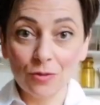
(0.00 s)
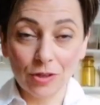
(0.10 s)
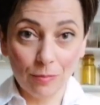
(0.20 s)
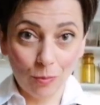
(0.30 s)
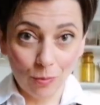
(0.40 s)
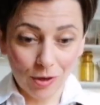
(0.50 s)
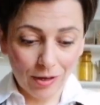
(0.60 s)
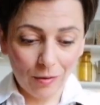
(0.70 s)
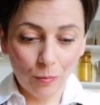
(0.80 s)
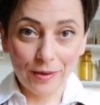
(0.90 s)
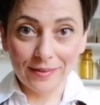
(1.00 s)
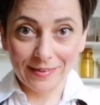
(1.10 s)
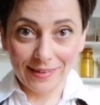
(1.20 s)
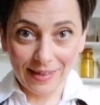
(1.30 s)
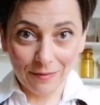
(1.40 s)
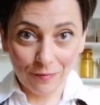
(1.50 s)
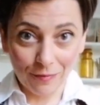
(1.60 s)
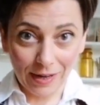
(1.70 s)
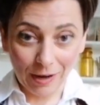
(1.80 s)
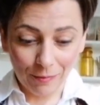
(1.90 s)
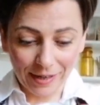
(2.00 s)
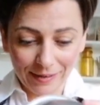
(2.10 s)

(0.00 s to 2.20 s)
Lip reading: the bowl with the flour.